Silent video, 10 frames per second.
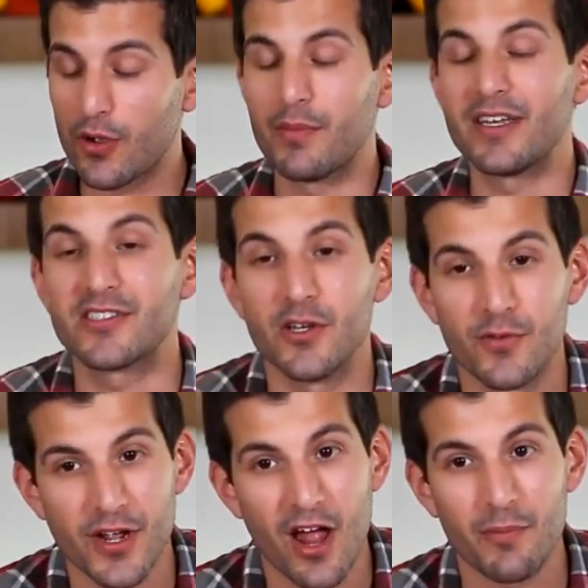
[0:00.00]
we're going to make
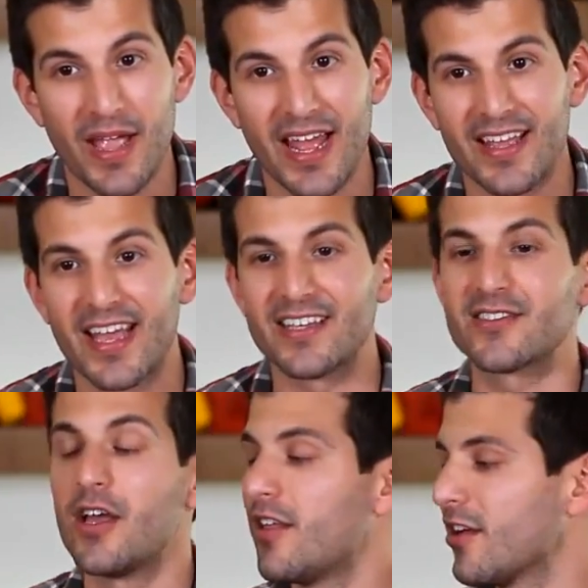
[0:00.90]
silver dollar pancakes.
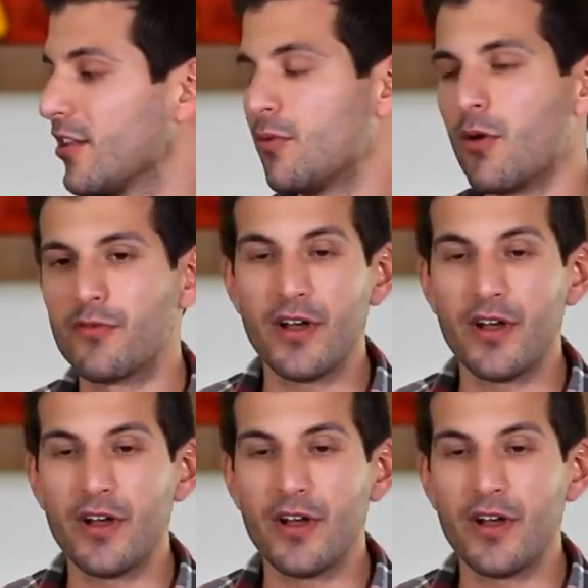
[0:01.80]
A little more